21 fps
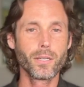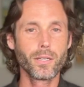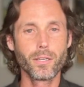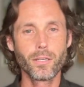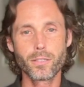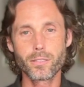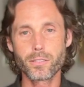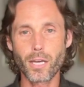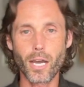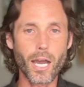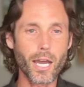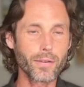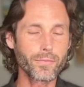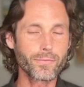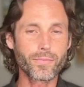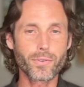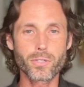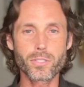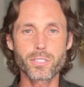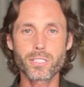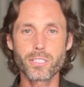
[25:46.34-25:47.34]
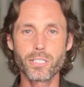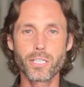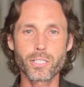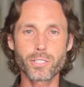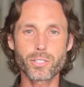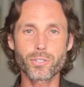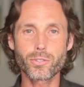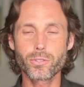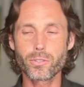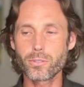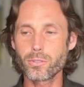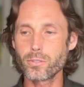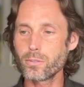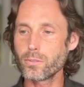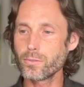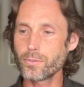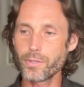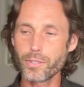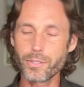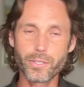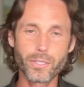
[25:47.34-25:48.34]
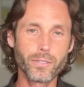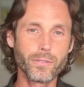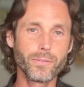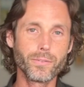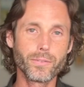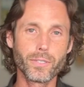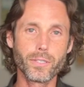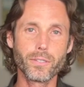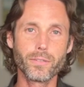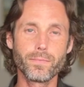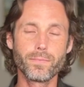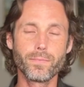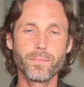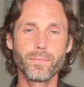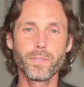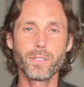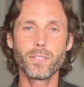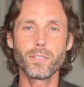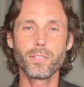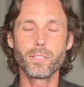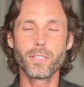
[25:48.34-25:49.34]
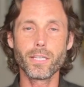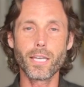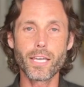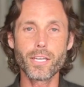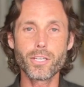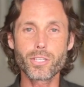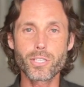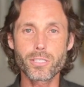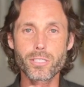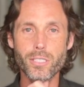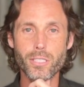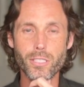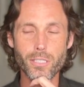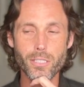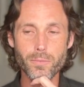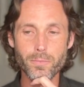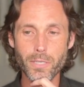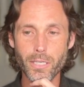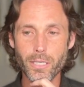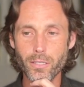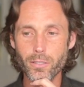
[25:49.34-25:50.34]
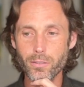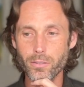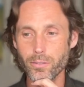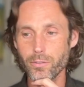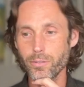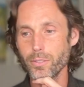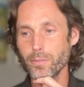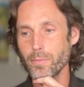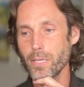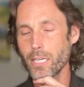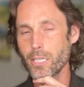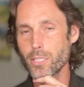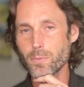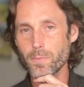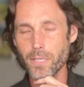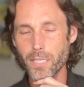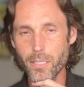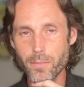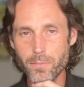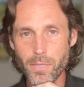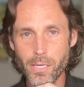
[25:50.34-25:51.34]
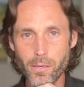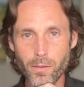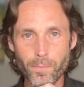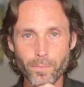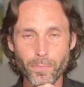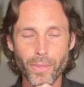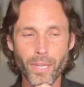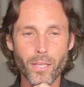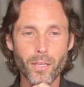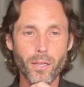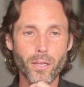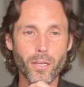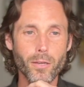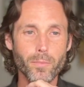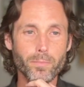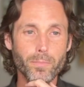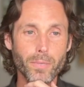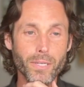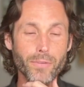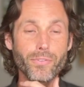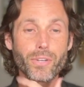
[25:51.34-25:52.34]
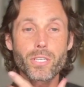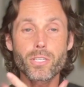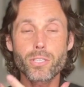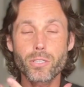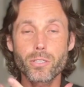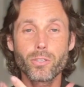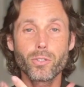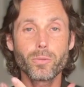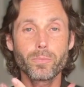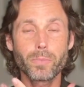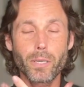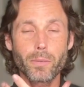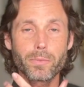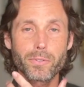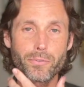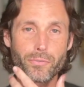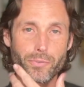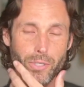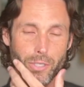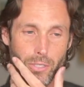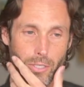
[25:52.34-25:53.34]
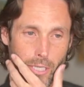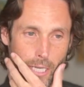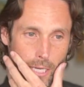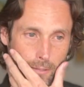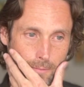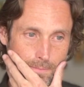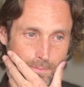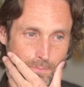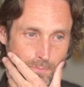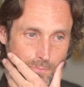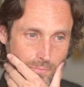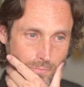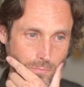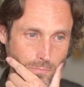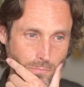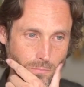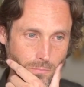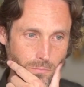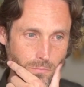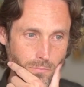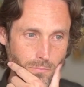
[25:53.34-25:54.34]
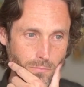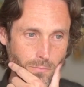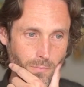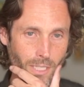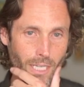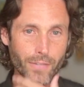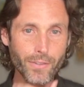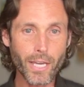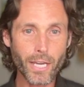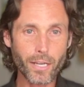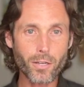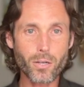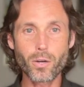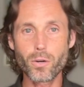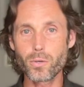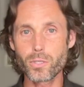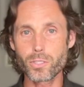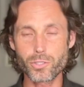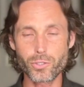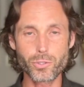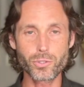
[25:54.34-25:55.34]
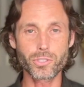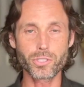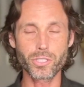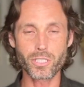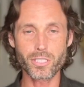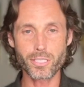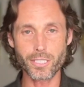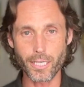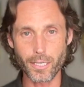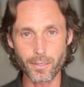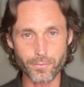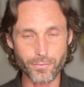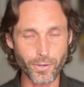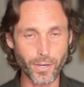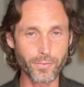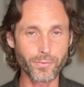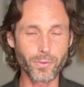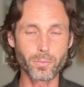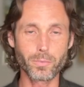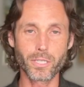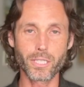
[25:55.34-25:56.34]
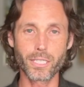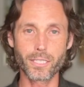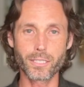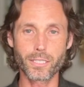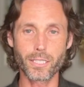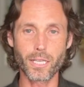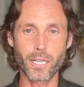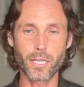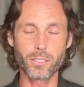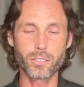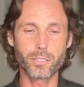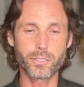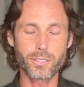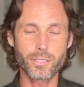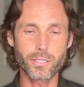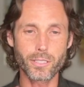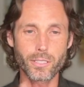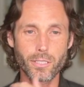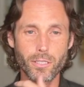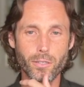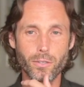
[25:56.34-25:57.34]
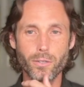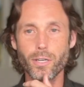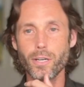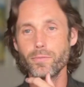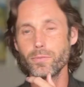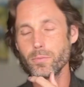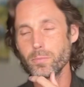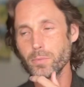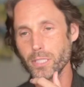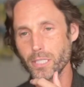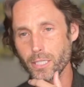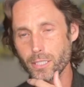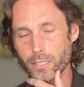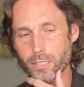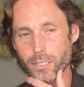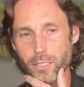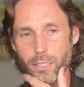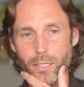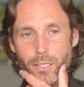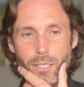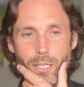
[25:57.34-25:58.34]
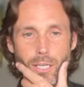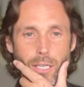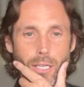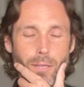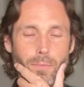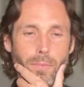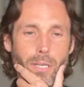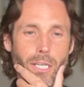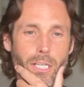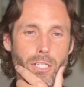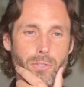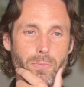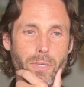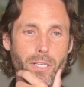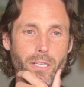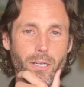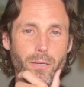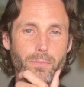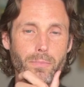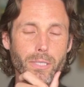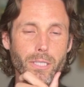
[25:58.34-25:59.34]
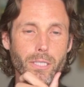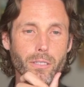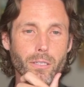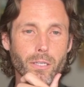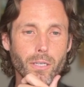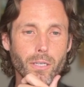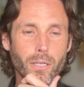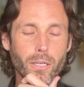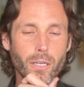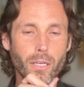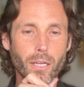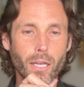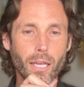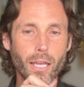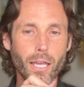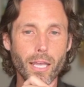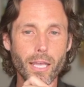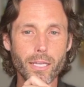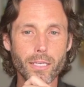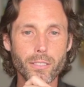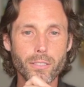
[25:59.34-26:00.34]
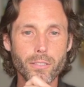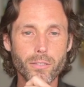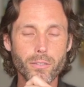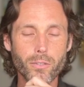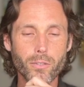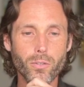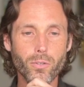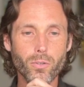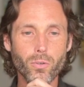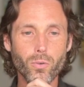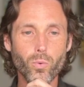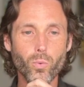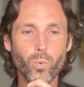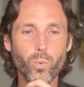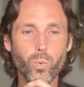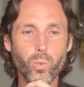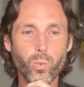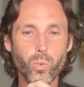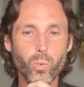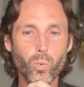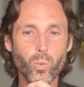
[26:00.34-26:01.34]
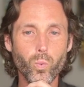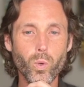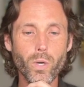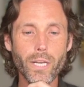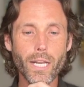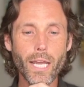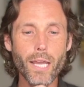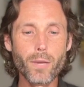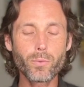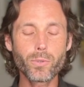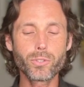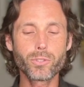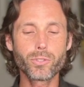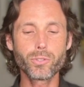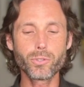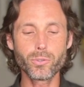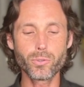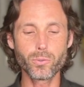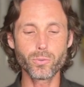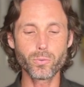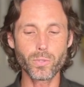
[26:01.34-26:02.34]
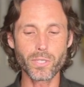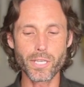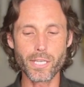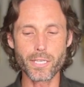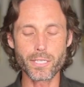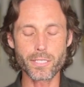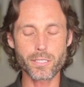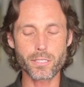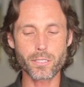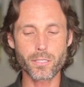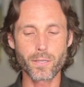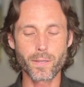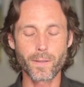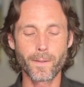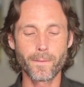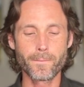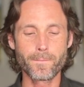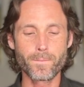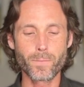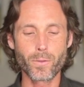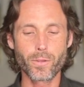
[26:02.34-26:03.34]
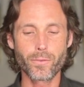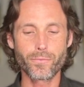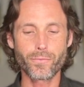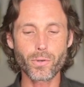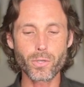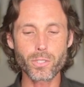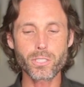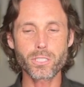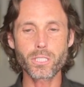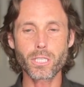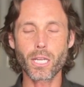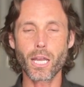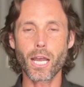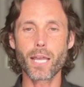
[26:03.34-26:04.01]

dot first initial, then the agency email or the management email. But eventually you'll be able to figure it out. And that code is usually the same for everybody at the agency or everybody at the management company. And what I would do is, first thing I